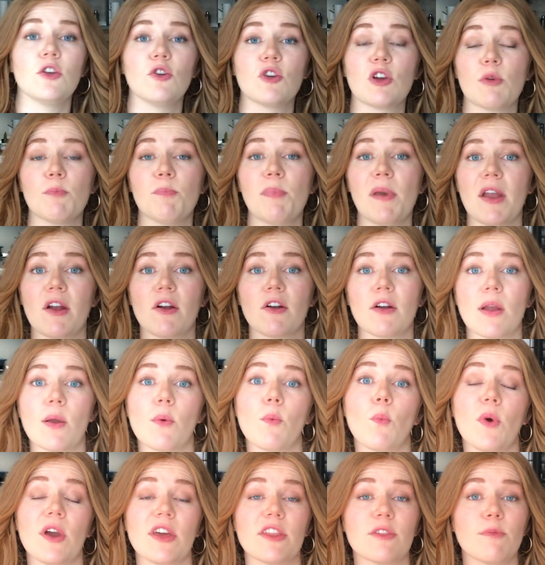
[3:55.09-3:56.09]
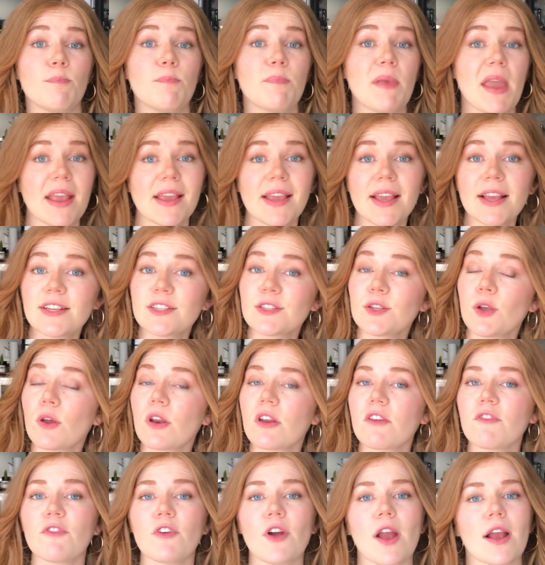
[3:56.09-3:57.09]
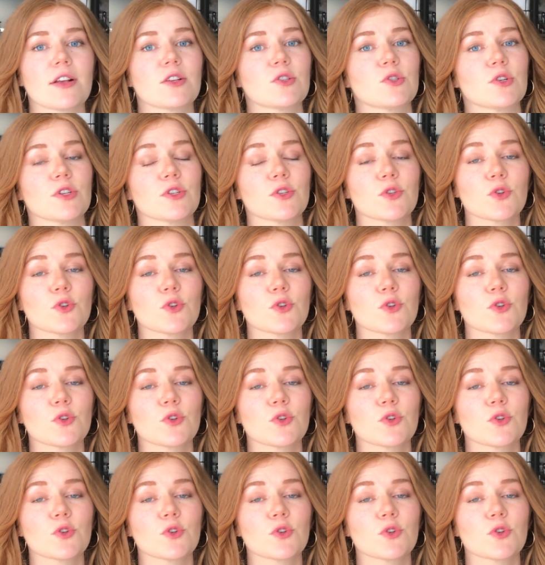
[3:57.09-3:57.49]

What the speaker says: You can pair it with baking soda for extra